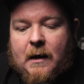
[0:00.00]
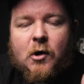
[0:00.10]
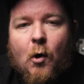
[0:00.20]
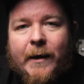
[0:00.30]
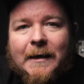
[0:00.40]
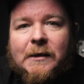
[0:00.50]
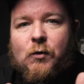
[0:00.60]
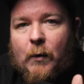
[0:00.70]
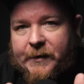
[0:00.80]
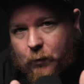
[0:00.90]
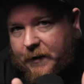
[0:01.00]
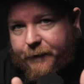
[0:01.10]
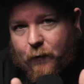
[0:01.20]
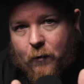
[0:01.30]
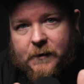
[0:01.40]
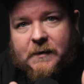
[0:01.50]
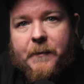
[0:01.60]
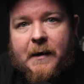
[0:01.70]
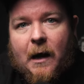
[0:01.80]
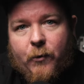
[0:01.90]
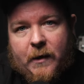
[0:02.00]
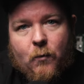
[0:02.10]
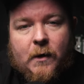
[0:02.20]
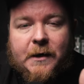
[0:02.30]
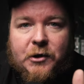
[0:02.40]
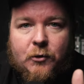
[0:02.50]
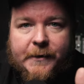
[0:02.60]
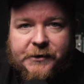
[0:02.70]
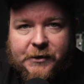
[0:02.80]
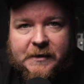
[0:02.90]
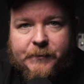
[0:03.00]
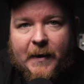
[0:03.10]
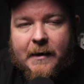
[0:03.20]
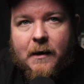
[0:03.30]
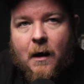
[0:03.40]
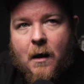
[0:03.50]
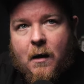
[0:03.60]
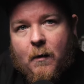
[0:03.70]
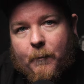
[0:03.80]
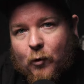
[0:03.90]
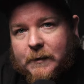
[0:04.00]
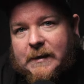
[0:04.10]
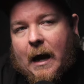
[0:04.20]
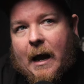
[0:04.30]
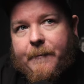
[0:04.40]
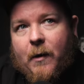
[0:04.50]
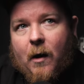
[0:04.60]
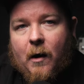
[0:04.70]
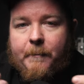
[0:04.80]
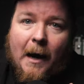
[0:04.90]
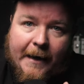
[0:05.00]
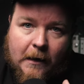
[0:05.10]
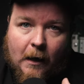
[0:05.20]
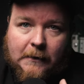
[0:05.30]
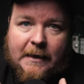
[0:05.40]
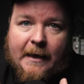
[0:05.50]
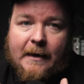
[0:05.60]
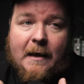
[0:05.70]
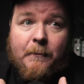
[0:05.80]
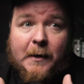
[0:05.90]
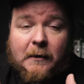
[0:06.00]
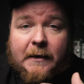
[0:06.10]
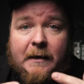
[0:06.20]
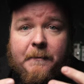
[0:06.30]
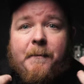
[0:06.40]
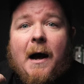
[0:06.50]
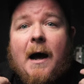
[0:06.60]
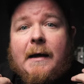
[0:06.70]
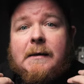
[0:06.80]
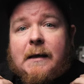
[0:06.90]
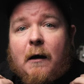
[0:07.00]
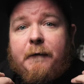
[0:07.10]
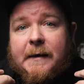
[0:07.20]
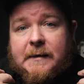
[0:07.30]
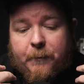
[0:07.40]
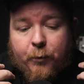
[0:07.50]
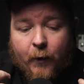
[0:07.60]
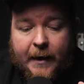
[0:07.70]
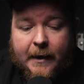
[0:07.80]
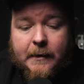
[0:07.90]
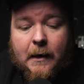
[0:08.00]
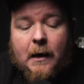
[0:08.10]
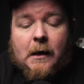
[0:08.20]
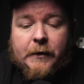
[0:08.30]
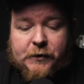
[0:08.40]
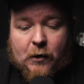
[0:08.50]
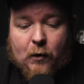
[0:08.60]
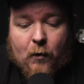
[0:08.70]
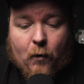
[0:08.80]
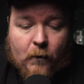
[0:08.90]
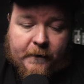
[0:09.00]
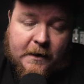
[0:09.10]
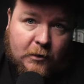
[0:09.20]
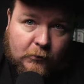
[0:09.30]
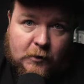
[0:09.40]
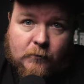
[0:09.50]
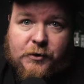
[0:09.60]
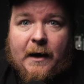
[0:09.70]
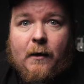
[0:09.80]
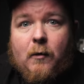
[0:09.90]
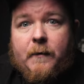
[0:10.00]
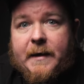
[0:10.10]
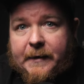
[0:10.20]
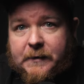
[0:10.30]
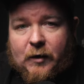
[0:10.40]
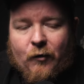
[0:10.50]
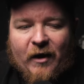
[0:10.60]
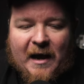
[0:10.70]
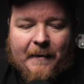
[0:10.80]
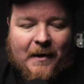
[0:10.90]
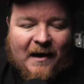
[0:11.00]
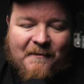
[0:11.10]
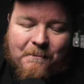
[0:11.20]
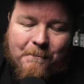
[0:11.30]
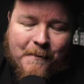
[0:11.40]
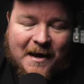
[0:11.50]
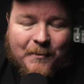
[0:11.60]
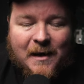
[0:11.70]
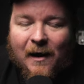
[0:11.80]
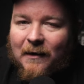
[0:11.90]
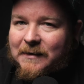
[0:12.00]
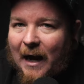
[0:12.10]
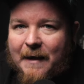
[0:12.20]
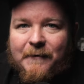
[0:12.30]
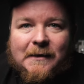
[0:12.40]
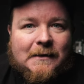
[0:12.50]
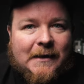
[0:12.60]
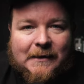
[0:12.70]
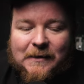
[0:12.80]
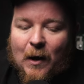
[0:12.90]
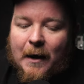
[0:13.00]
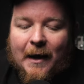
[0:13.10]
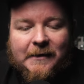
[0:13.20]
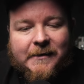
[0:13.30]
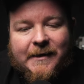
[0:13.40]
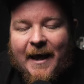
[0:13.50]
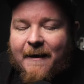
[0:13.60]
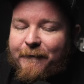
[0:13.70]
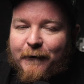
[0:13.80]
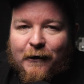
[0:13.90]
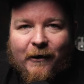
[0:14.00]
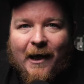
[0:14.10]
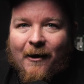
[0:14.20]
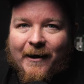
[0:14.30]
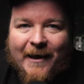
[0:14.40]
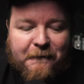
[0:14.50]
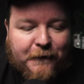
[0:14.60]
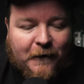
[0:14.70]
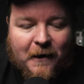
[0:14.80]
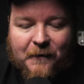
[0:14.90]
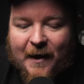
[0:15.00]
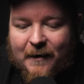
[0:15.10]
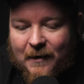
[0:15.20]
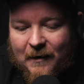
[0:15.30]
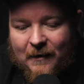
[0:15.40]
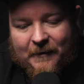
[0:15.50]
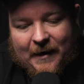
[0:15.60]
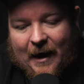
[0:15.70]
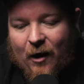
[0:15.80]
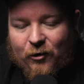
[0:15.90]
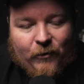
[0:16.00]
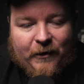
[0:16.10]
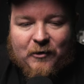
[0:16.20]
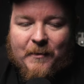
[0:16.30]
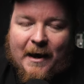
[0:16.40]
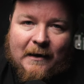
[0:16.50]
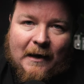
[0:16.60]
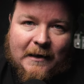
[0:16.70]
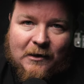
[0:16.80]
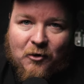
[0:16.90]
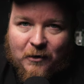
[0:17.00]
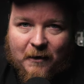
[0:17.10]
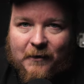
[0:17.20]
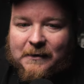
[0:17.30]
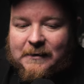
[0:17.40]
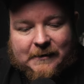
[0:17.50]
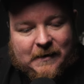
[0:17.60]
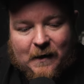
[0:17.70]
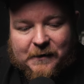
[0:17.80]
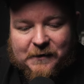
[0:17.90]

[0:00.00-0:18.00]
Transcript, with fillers: Going into 2024, something I really want to do is just spend more time on my content and building myself as a brand. So the YouTube channel, the Instagram, maybe I'll dive into TikTok. I just can't figure it out. I can't figure out that algorithm. I get no love on TikTok.